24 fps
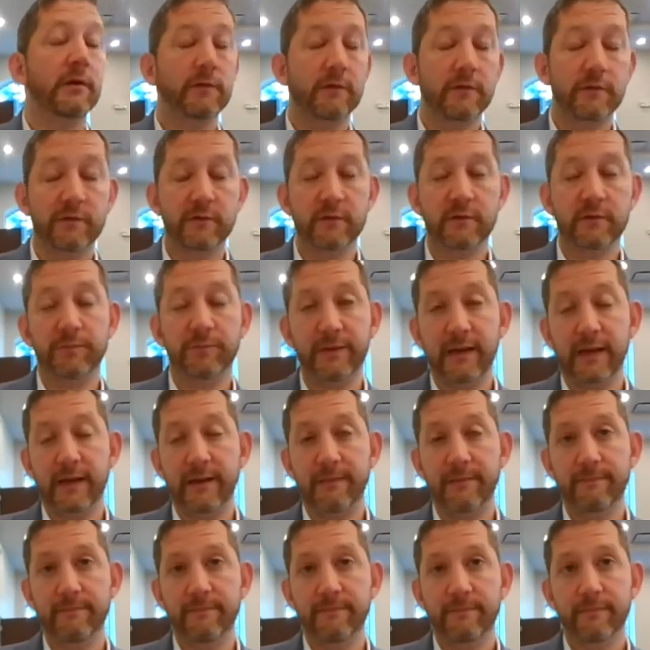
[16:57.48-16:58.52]
to 6
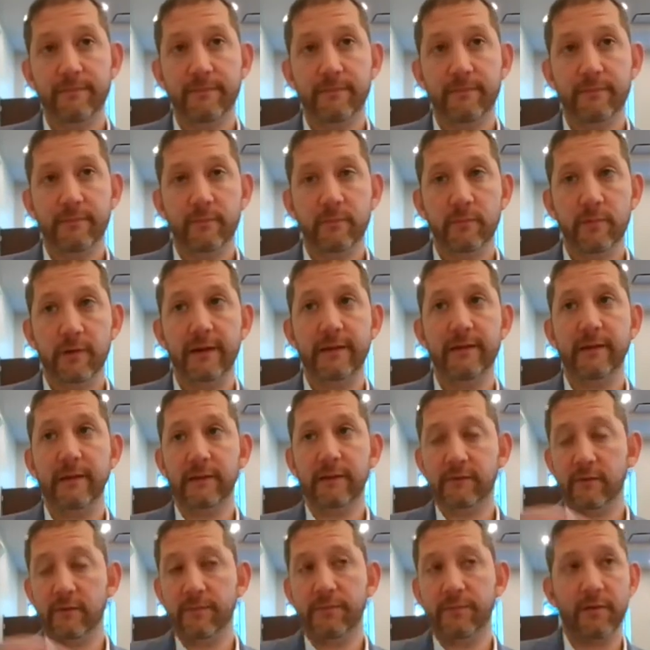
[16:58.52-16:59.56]
p.m., right?
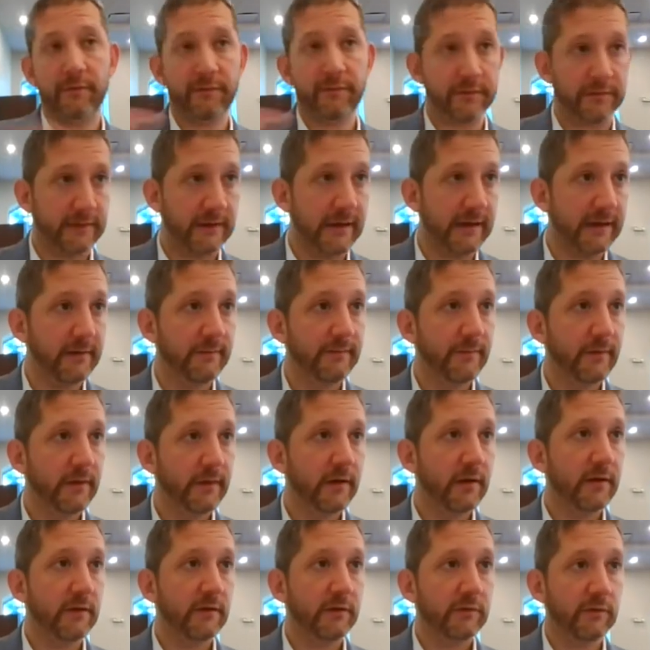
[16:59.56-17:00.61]
That's the perfect day.
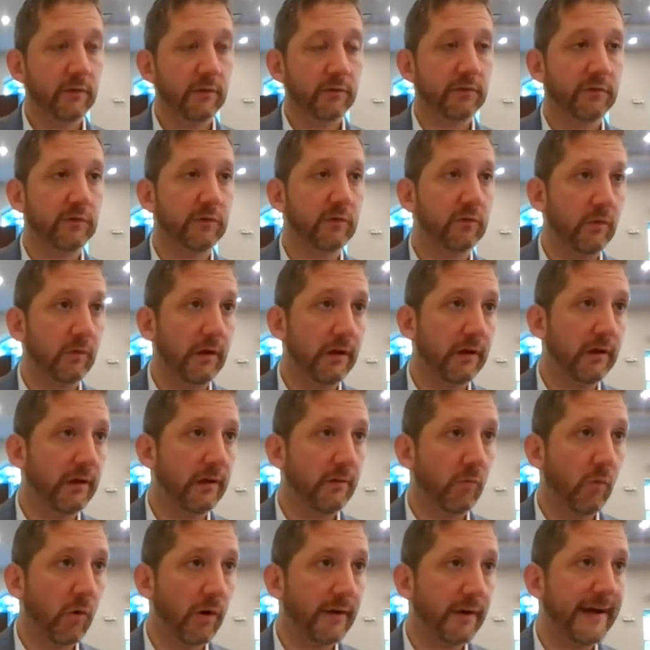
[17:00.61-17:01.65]
So it's
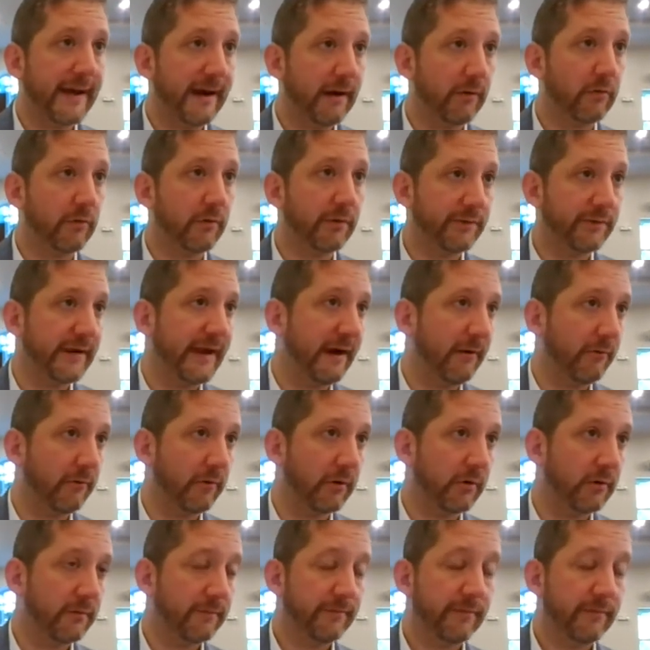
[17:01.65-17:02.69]
1 hour is an
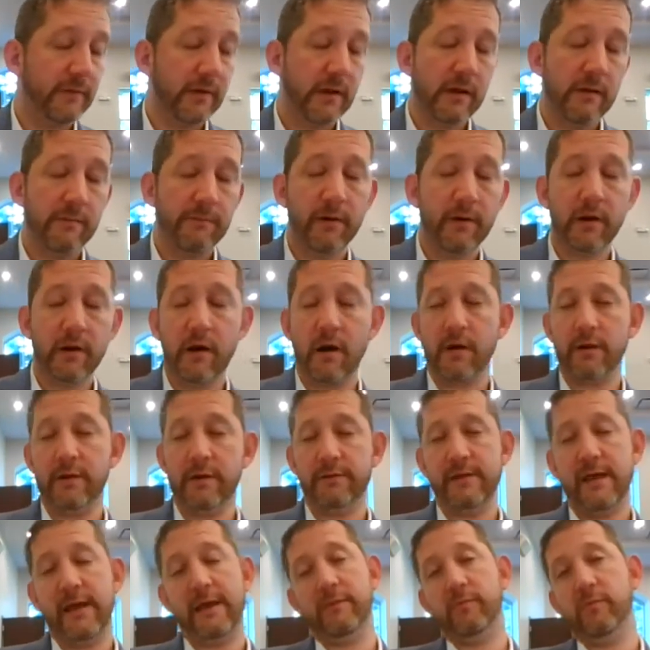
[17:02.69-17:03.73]
hour. But on a
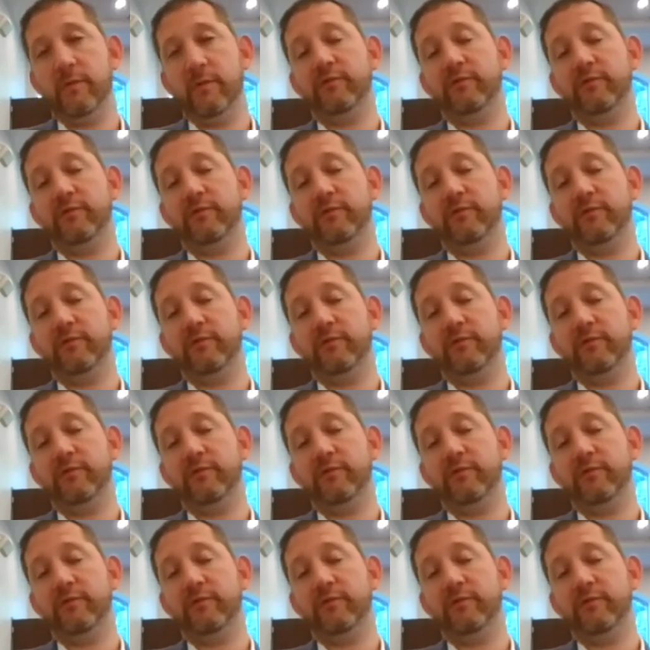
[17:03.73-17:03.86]
day in